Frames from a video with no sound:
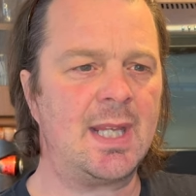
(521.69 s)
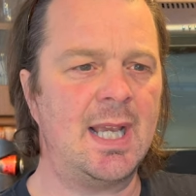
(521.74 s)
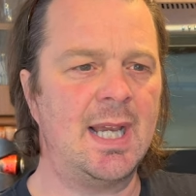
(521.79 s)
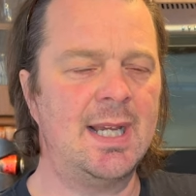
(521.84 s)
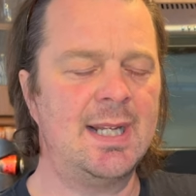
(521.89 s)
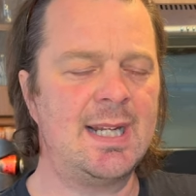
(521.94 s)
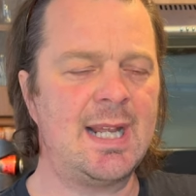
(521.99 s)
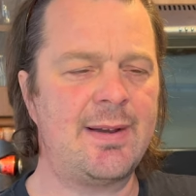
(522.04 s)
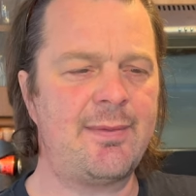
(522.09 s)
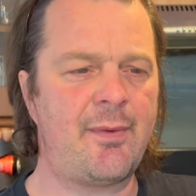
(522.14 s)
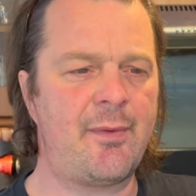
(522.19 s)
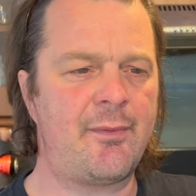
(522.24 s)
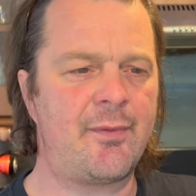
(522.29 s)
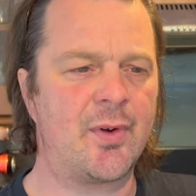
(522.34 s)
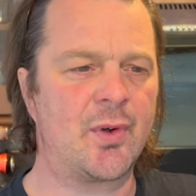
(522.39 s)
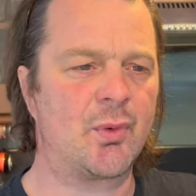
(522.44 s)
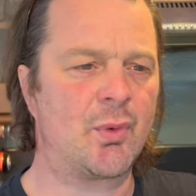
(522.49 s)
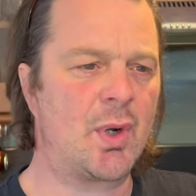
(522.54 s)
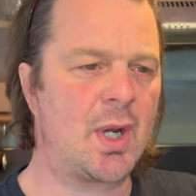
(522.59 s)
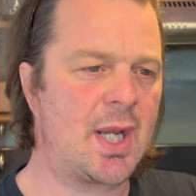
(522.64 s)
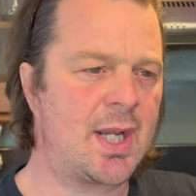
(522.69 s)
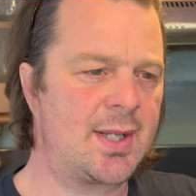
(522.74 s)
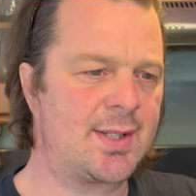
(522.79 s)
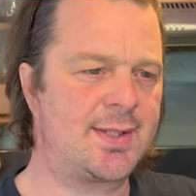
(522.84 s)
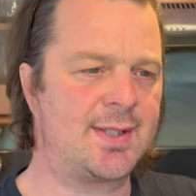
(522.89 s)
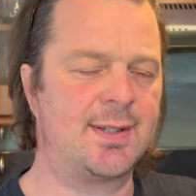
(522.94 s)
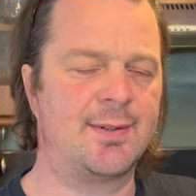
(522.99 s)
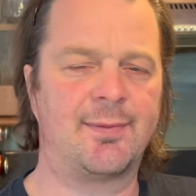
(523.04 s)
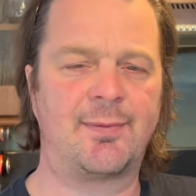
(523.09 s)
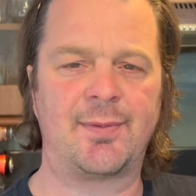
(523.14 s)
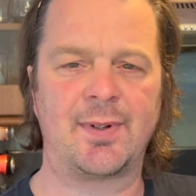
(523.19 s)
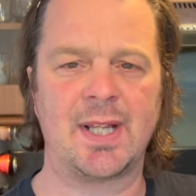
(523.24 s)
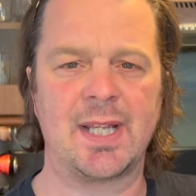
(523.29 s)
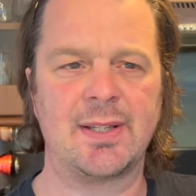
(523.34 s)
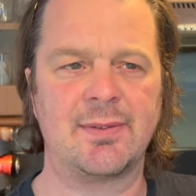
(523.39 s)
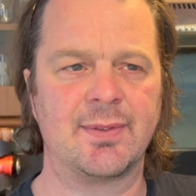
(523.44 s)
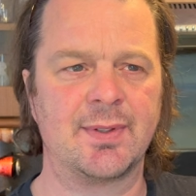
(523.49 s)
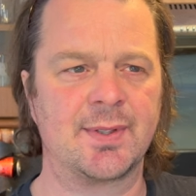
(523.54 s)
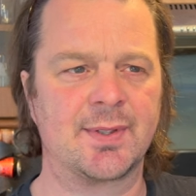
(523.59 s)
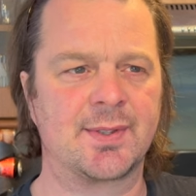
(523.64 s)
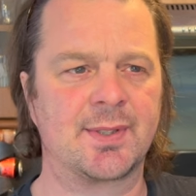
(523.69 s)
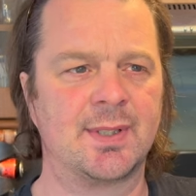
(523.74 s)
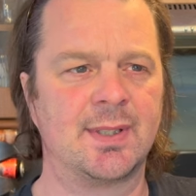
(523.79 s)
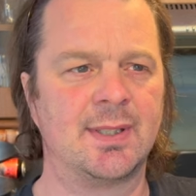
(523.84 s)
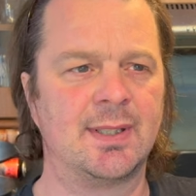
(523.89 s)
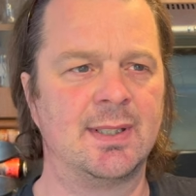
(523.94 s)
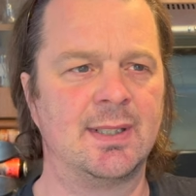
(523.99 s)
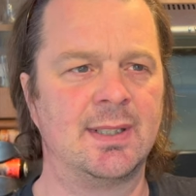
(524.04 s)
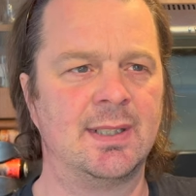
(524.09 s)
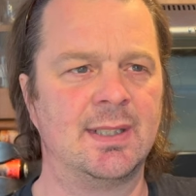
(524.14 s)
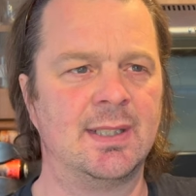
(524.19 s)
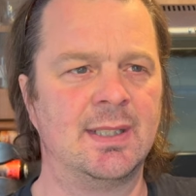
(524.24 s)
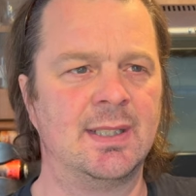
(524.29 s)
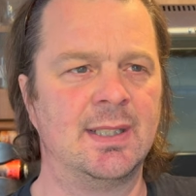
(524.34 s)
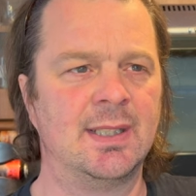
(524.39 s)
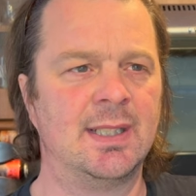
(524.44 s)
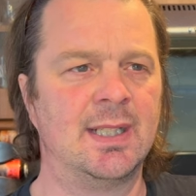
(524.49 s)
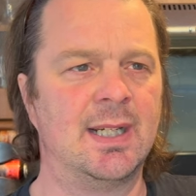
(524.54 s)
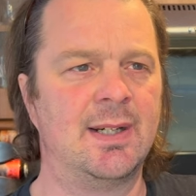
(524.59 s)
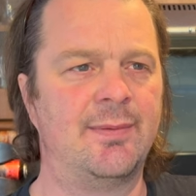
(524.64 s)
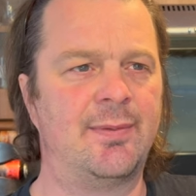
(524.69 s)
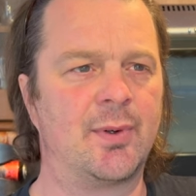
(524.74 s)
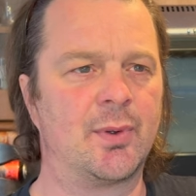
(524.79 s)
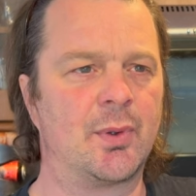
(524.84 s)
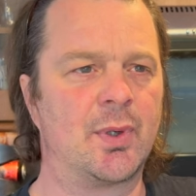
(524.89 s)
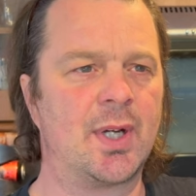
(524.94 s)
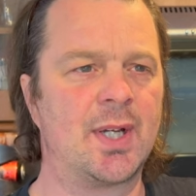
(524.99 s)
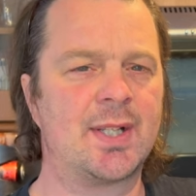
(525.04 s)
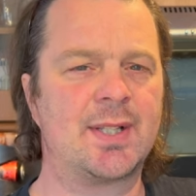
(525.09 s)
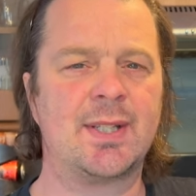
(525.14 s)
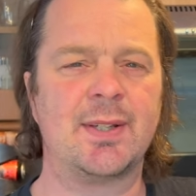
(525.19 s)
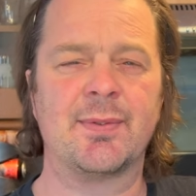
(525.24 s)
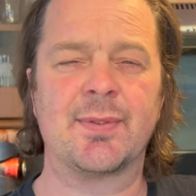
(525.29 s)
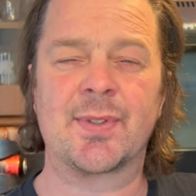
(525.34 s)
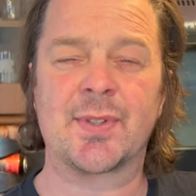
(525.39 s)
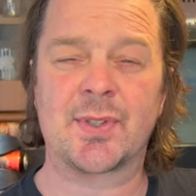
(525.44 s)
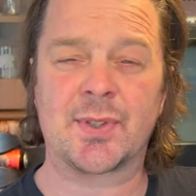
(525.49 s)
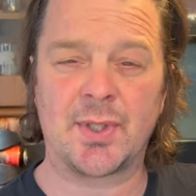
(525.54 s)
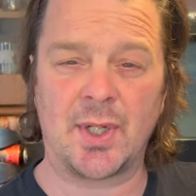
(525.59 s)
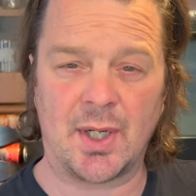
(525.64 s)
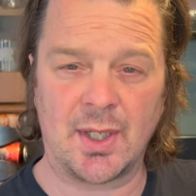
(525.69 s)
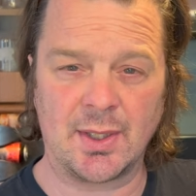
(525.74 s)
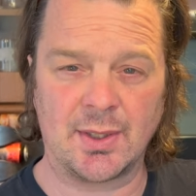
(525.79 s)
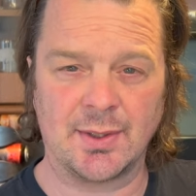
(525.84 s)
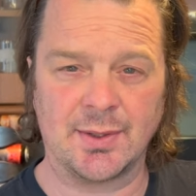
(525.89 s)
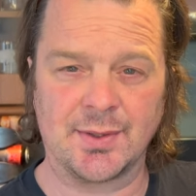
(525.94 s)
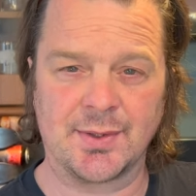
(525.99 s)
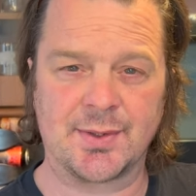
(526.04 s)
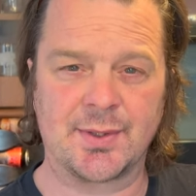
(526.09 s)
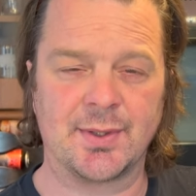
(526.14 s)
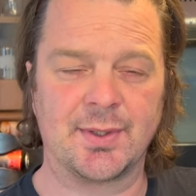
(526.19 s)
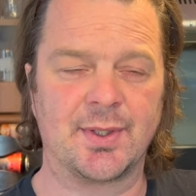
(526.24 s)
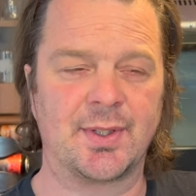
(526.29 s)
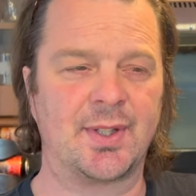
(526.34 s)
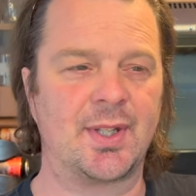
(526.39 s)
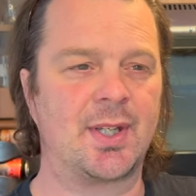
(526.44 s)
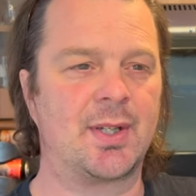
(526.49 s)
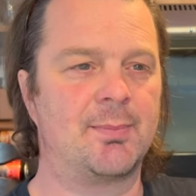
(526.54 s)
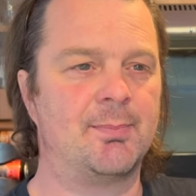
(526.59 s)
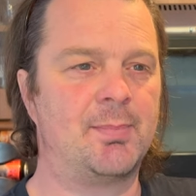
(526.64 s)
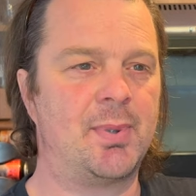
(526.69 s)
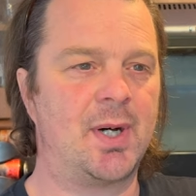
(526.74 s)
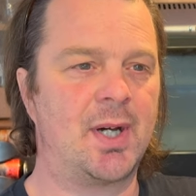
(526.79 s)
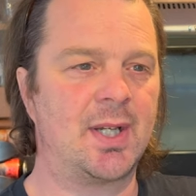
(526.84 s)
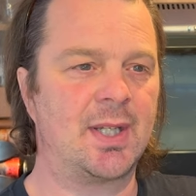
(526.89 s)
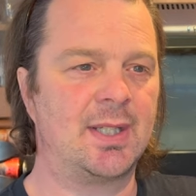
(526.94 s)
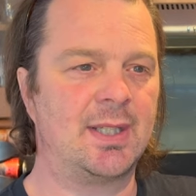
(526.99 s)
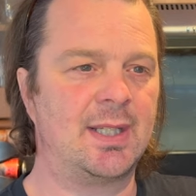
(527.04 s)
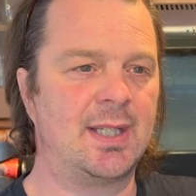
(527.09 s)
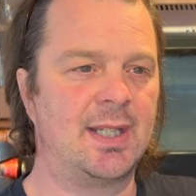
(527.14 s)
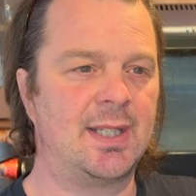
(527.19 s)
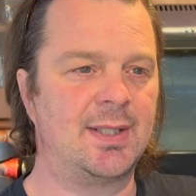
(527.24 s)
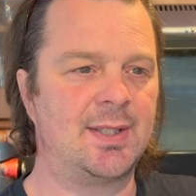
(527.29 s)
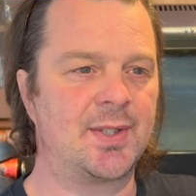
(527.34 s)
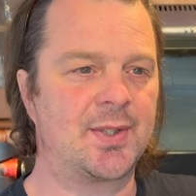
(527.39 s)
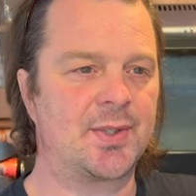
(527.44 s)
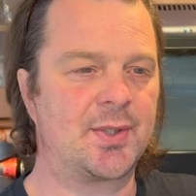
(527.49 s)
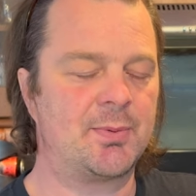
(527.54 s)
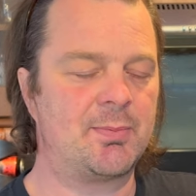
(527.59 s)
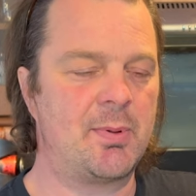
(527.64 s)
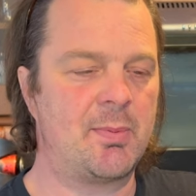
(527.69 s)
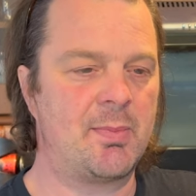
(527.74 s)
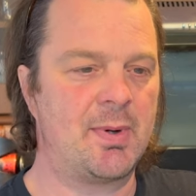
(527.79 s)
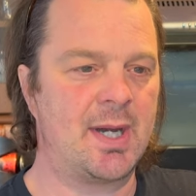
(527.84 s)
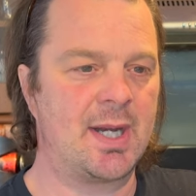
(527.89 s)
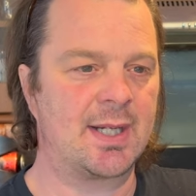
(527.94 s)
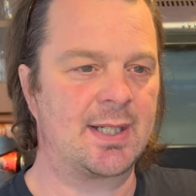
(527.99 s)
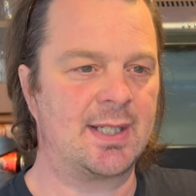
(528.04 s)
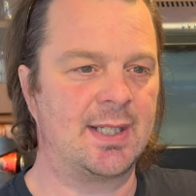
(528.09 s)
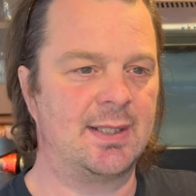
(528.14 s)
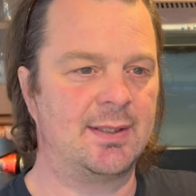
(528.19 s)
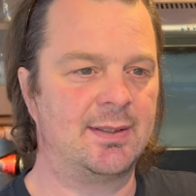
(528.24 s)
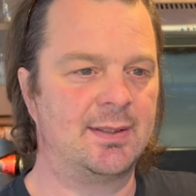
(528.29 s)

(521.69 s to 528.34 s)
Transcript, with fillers: and have a variety of flavors, a variety of styles that they can buy in the supermarket.